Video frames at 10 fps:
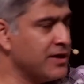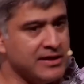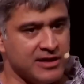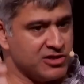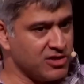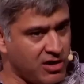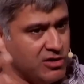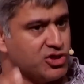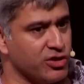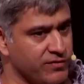This is the
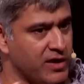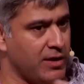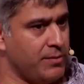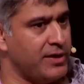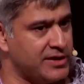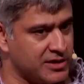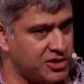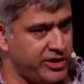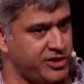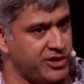culture of the companies are
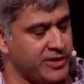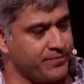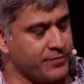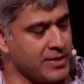changing.